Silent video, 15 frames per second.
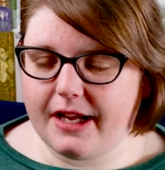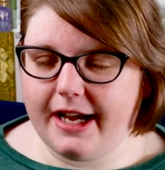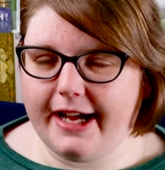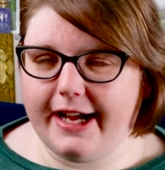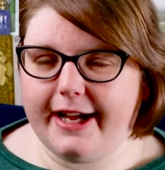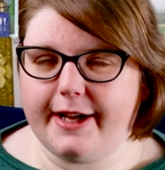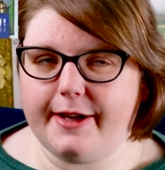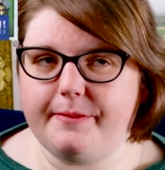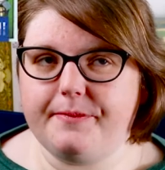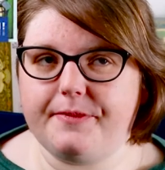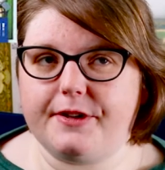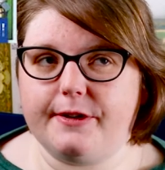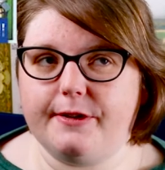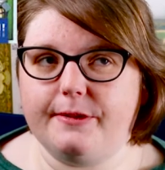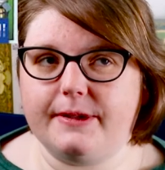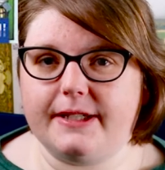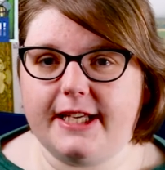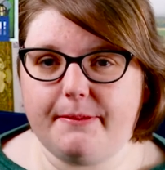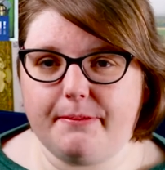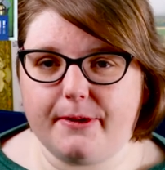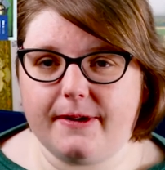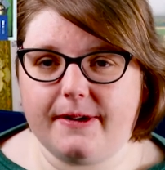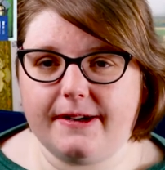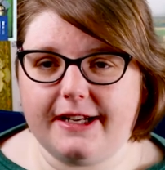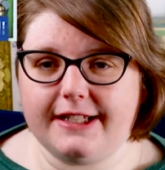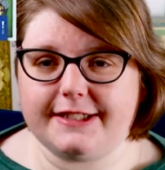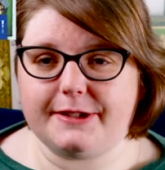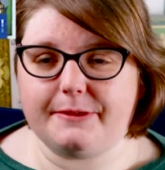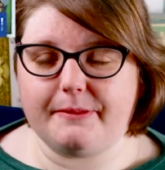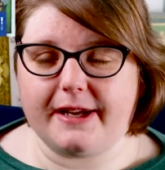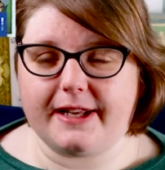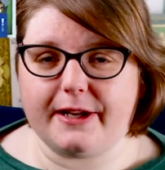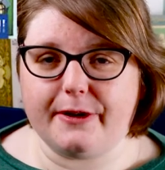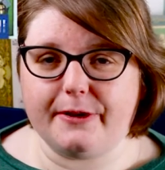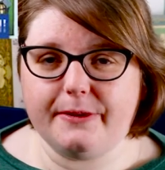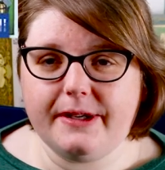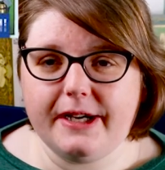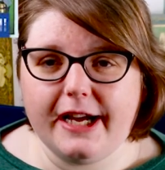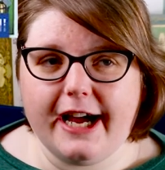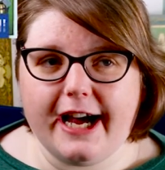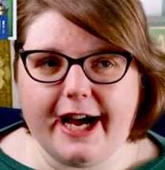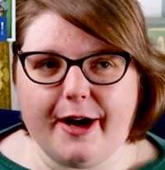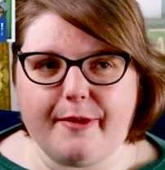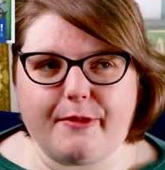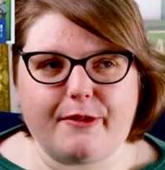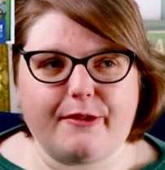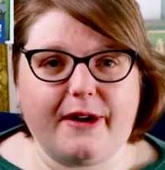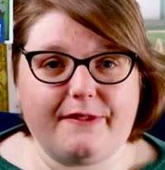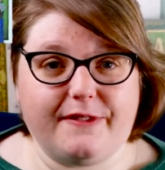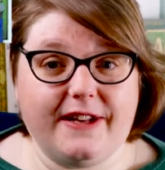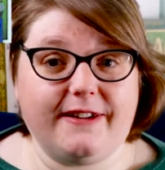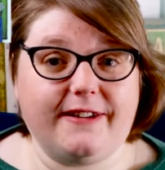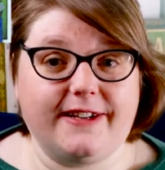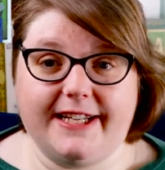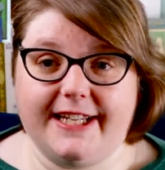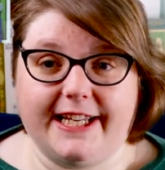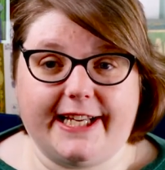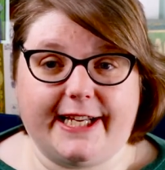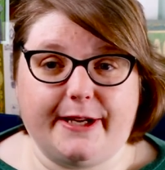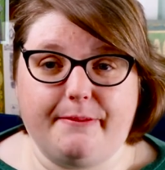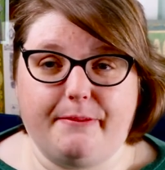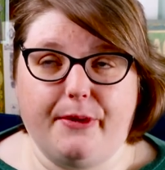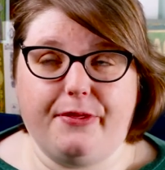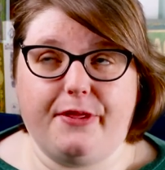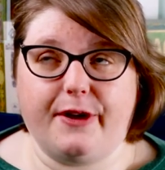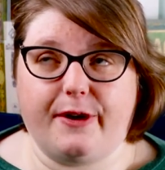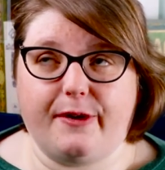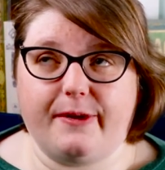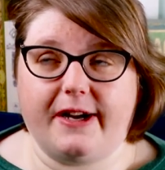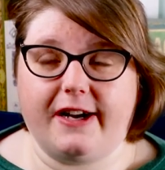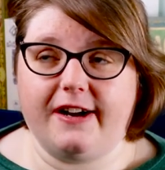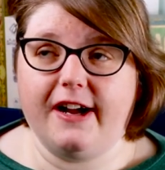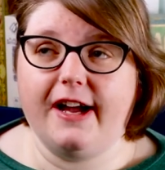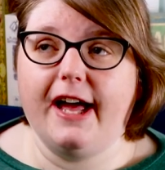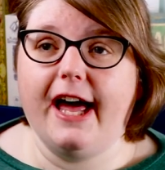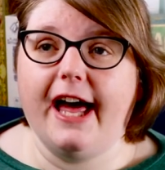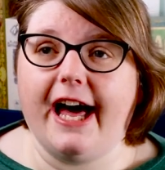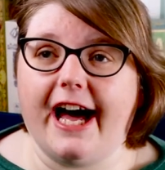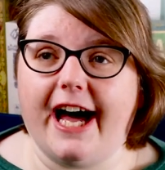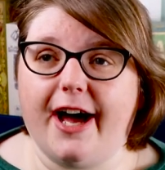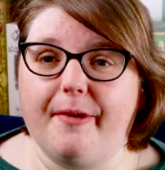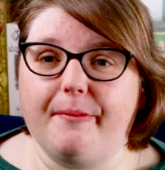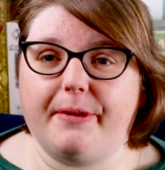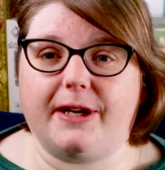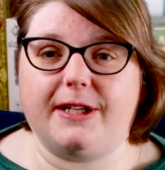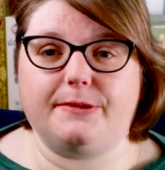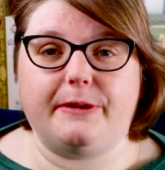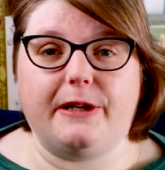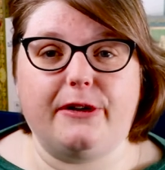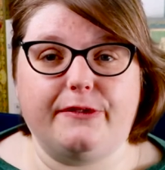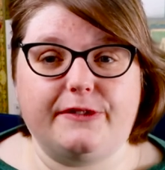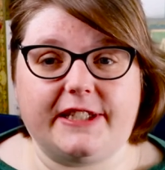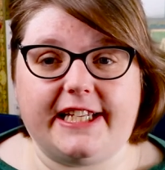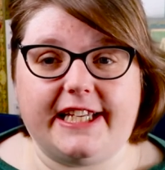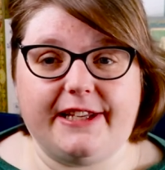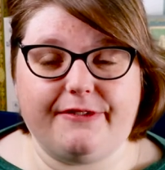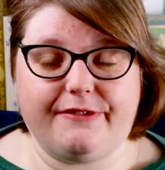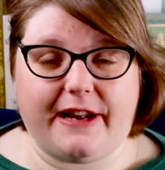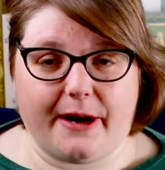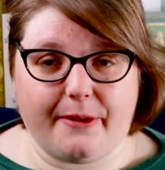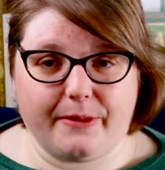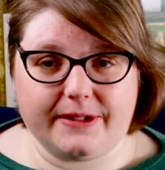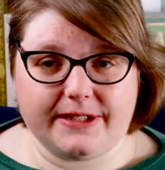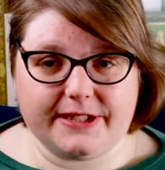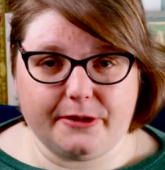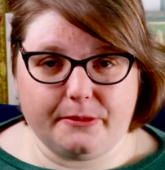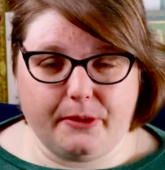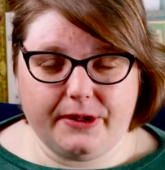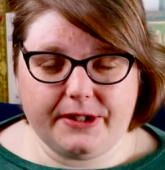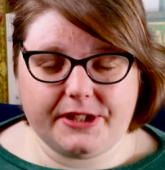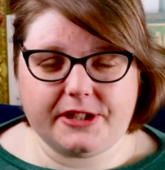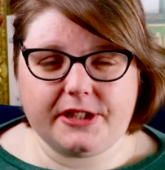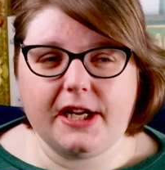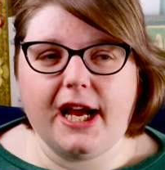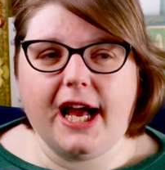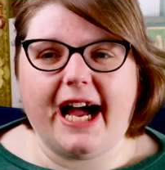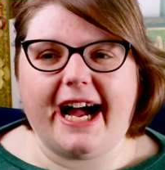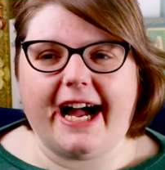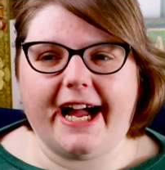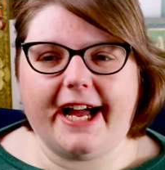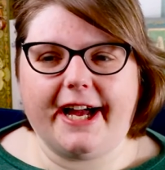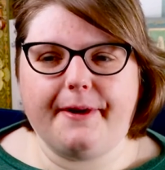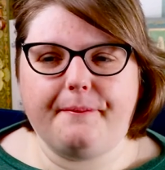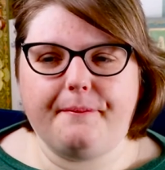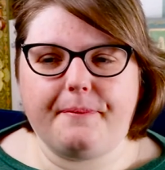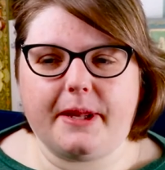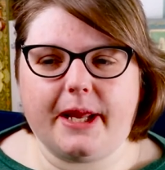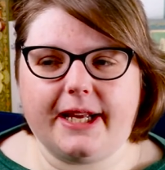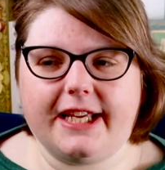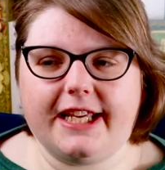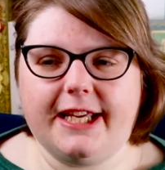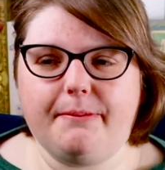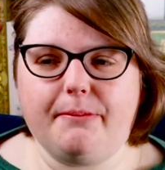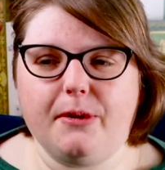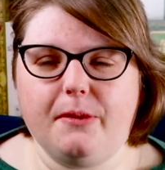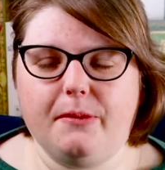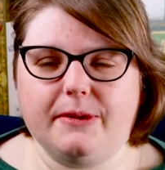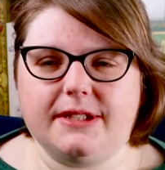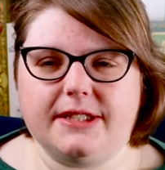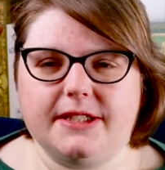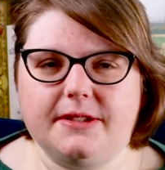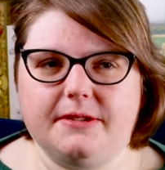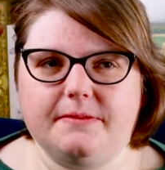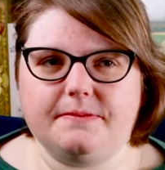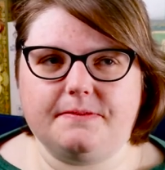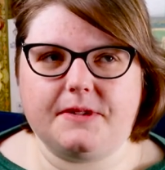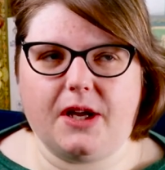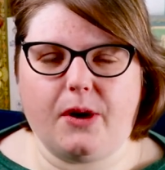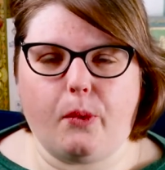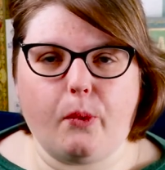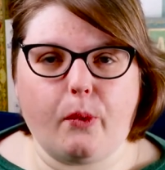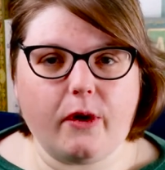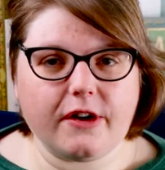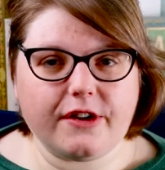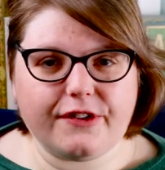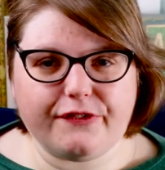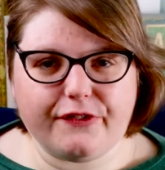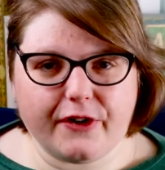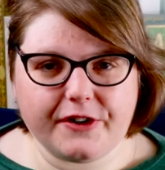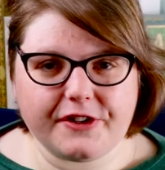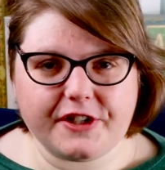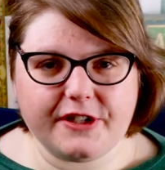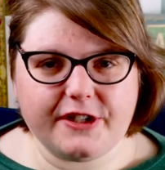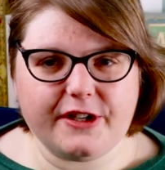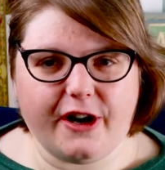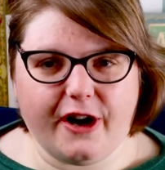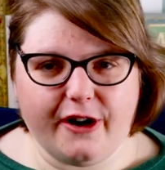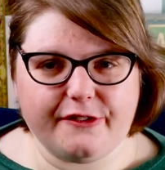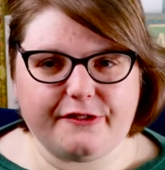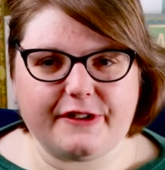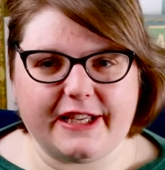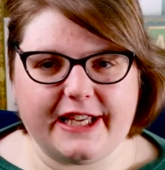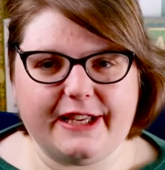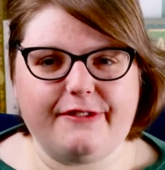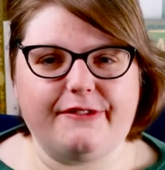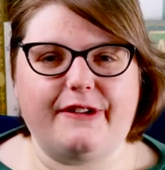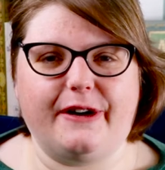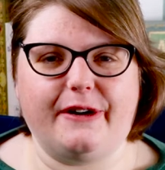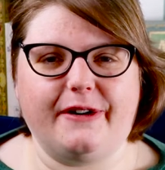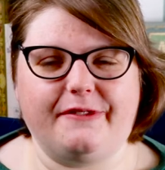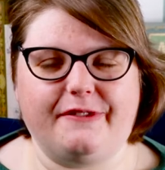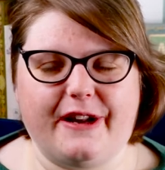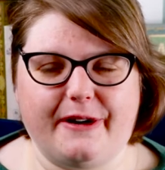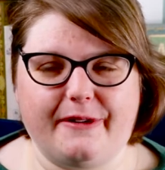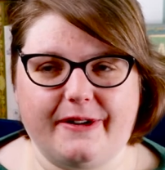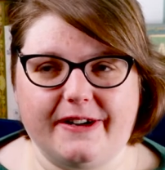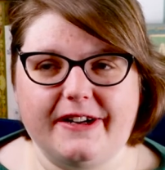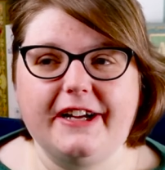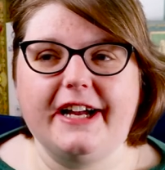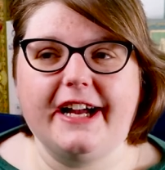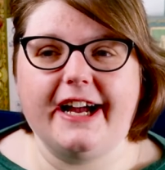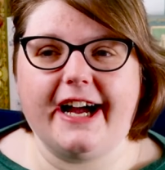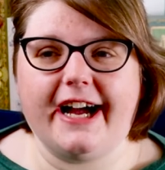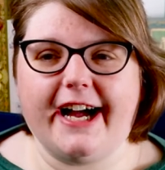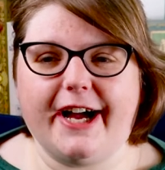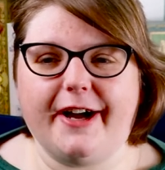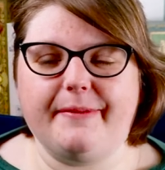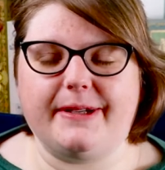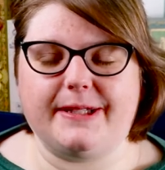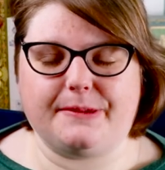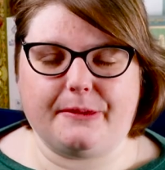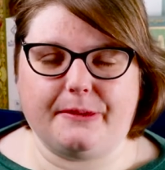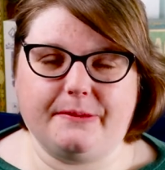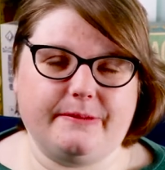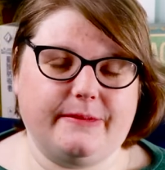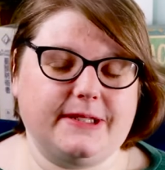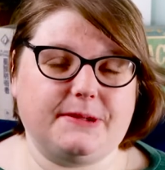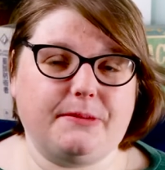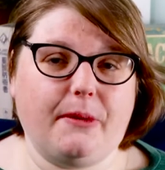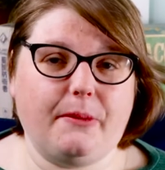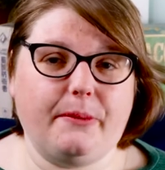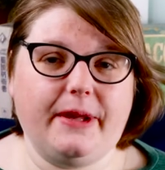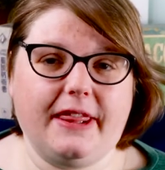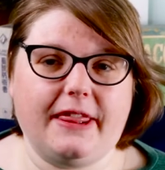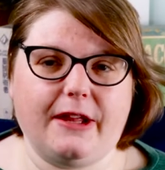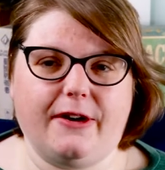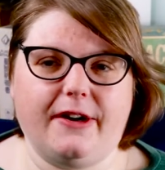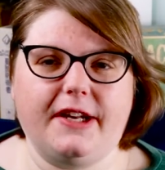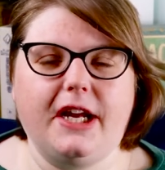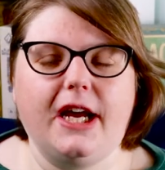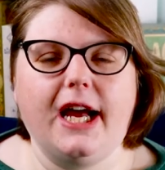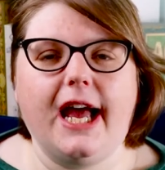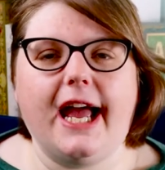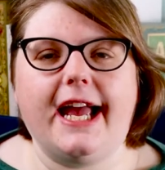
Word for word: Um, so Keeper, as you may know, um, arrived literally like a month ago here um, because we loved Keyflower so much. Um, and Keeper was a a worse version of Keyflower um, is what was what we thought.